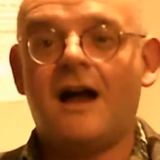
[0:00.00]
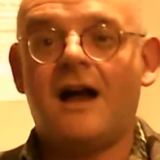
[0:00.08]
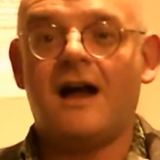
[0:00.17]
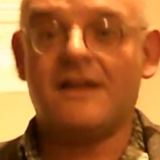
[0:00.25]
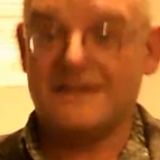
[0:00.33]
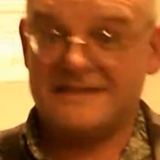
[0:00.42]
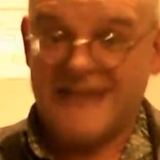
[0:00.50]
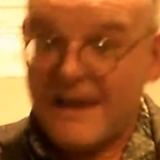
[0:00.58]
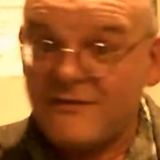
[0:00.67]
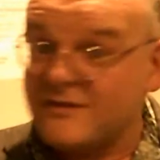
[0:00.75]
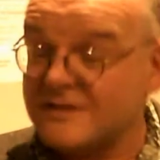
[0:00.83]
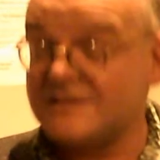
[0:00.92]
I
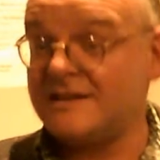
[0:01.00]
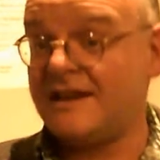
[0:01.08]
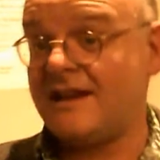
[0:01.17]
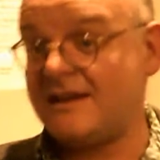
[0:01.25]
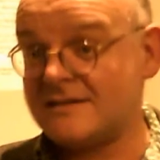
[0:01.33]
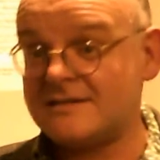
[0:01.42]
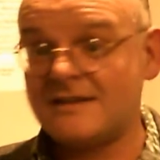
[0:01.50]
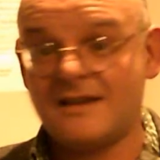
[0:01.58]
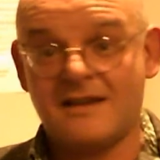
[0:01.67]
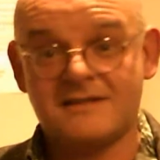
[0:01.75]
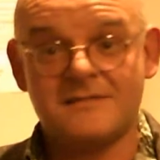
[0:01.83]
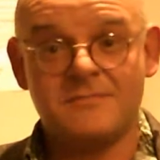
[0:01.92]
definitely has
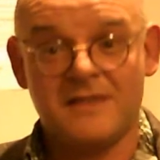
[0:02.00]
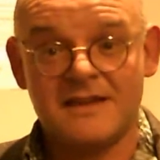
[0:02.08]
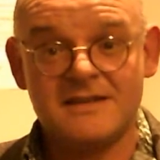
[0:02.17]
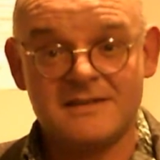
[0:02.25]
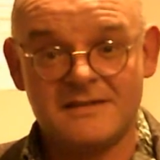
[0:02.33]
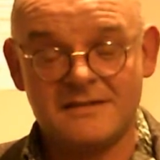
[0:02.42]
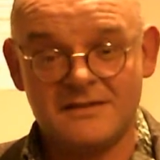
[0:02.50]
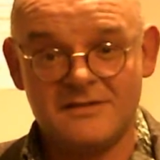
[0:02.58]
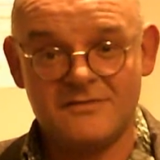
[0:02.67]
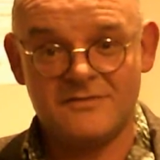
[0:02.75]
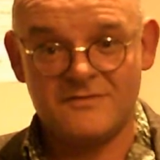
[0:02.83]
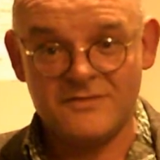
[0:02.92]
a place in the
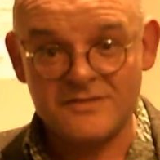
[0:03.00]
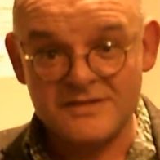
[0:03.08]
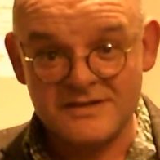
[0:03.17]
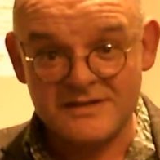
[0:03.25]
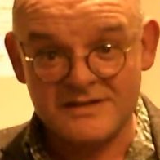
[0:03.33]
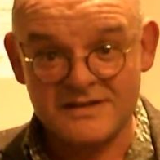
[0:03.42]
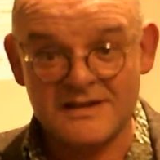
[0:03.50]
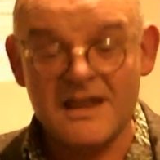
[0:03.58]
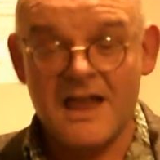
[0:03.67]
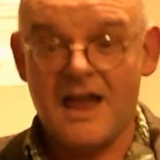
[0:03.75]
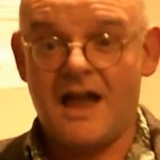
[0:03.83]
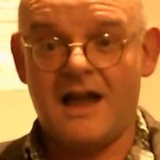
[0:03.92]
university,
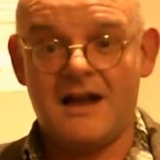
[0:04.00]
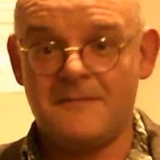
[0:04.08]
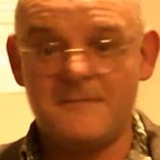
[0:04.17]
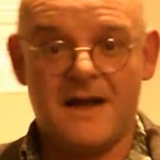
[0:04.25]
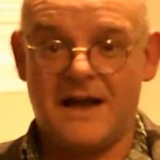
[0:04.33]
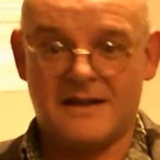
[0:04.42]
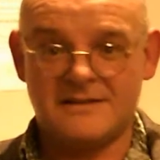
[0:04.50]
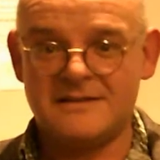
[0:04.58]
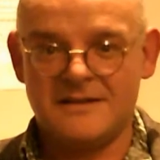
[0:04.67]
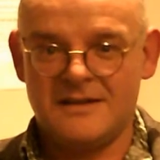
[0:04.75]
and